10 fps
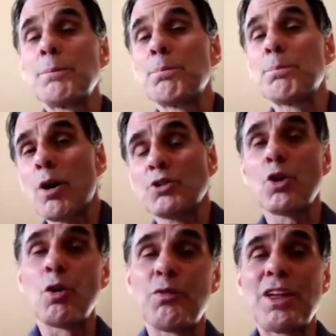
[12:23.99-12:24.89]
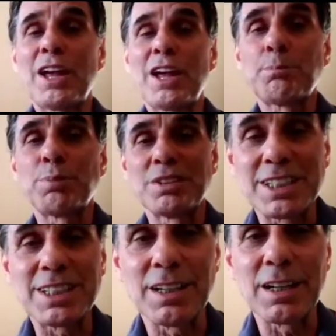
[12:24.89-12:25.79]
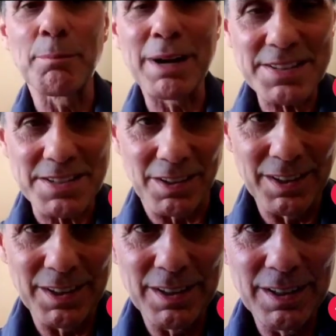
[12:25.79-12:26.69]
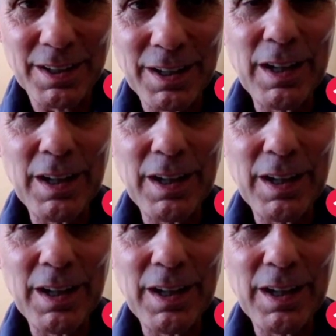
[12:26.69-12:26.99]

different parts of that particular muscle.